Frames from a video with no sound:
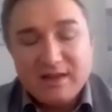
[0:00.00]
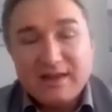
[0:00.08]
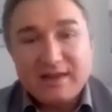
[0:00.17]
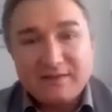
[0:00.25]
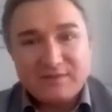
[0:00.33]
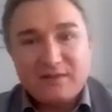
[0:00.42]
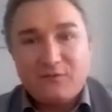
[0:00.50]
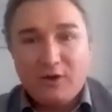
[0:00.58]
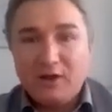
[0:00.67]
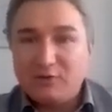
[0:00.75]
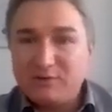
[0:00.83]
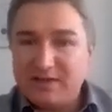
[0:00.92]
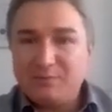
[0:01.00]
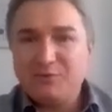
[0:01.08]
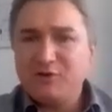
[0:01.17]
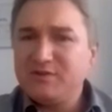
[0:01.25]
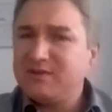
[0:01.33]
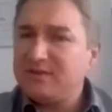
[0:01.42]
have they followed their
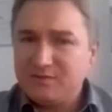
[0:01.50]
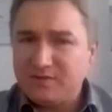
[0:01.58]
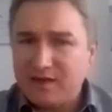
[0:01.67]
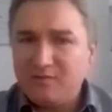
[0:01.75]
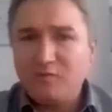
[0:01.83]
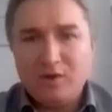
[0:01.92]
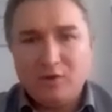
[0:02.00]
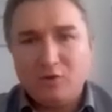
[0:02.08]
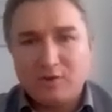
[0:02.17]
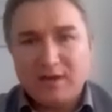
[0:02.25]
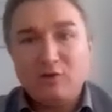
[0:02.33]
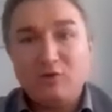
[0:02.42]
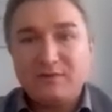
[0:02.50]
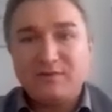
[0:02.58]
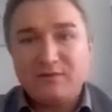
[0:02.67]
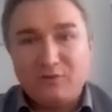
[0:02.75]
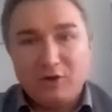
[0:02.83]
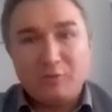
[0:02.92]
process if they have one? Okay, or have
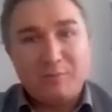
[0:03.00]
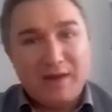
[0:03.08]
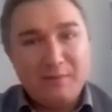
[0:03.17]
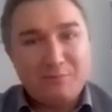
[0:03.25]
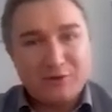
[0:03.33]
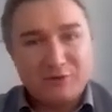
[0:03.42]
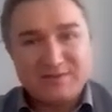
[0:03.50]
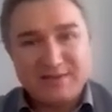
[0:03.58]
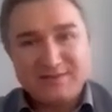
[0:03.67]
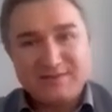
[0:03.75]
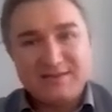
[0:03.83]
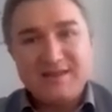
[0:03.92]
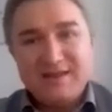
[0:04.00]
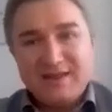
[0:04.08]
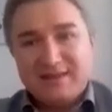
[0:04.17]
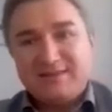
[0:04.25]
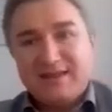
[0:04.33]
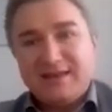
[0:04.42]
they followed my process?
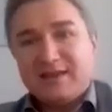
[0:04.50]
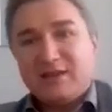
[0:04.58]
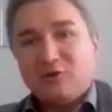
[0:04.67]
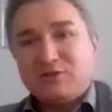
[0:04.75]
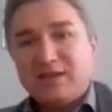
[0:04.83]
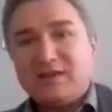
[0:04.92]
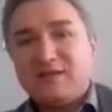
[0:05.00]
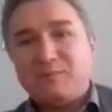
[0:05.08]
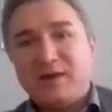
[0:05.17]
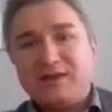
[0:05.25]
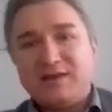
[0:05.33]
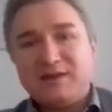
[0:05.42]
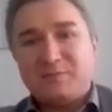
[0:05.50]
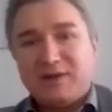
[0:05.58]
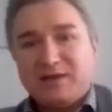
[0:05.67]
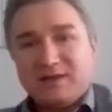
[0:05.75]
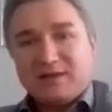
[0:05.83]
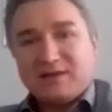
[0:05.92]
And then I go dig by dig
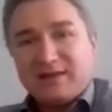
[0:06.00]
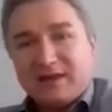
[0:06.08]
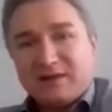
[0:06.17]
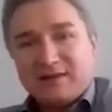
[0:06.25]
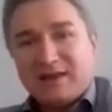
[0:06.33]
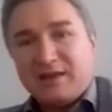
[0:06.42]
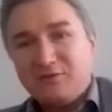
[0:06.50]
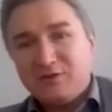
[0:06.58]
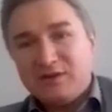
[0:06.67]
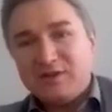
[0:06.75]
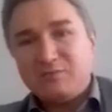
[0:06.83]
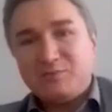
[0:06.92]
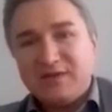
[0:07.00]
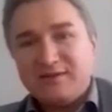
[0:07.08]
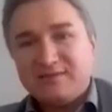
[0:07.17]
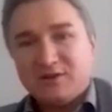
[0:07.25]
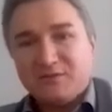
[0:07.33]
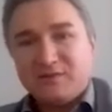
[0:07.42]
by dig and every
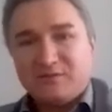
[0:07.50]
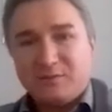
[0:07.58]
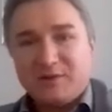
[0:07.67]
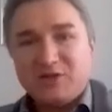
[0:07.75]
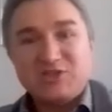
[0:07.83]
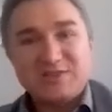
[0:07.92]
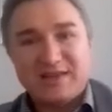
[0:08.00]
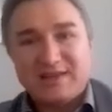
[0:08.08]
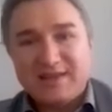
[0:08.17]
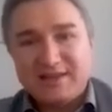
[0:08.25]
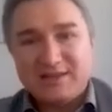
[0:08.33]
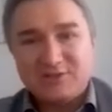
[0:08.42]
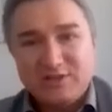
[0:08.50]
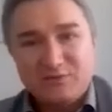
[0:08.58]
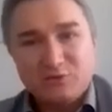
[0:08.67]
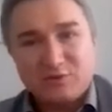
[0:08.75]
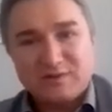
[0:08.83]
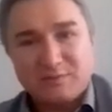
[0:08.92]
piece of information I can achieve
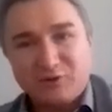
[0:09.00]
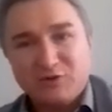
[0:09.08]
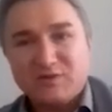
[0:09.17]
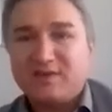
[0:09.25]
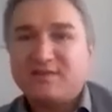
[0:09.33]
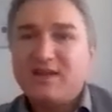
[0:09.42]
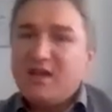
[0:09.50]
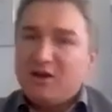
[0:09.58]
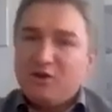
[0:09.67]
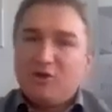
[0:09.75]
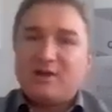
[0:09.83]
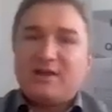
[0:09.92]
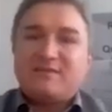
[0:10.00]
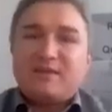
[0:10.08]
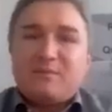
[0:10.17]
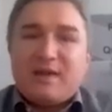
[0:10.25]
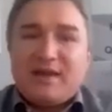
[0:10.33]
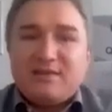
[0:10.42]
during the process, look at
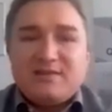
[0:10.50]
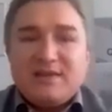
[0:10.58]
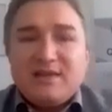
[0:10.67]
them. And